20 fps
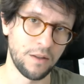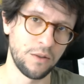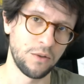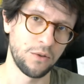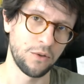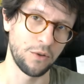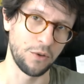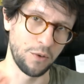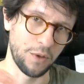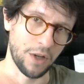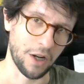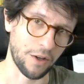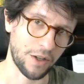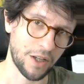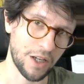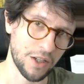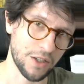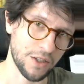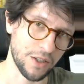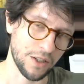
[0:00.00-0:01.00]
to do the
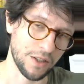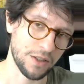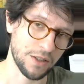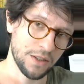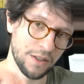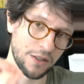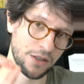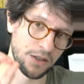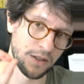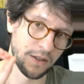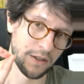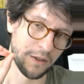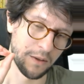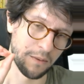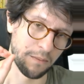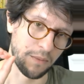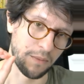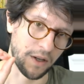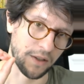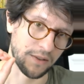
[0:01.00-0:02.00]
allocations,
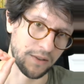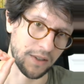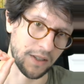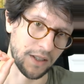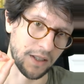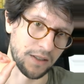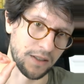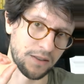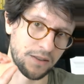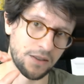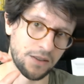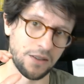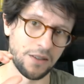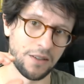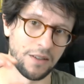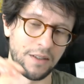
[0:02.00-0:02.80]
but it